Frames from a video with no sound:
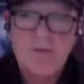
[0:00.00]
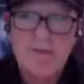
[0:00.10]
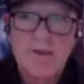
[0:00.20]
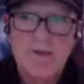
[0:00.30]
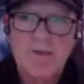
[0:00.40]

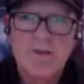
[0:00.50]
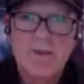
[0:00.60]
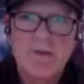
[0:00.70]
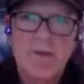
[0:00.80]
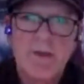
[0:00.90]
cancer
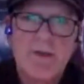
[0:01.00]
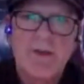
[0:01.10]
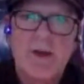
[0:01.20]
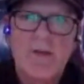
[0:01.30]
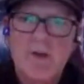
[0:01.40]
research,
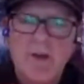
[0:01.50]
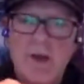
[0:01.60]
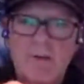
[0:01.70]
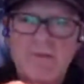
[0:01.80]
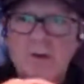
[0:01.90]
and
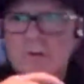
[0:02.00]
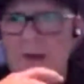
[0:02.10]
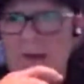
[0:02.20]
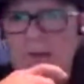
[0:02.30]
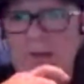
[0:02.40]
I've done a lot
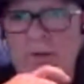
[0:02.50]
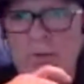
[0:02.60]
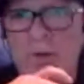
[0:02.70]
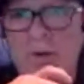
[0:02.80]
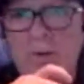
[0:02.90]
of
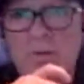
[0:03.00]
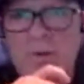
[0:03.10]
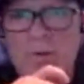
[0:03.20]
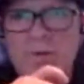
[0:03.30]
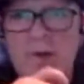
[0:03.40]
fundraising as
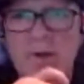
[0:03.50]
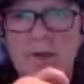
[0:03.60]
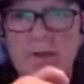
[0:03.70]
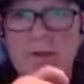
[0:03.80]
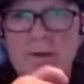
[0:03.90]
well, sort of
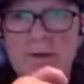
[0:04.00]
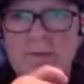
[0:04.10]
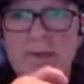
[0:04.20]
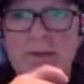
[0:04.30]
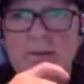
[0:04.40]
cycling
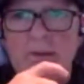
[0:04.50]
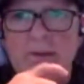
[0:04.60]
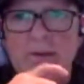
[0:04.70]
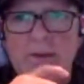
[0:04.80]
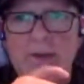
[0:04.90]
events
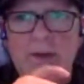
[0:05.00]
and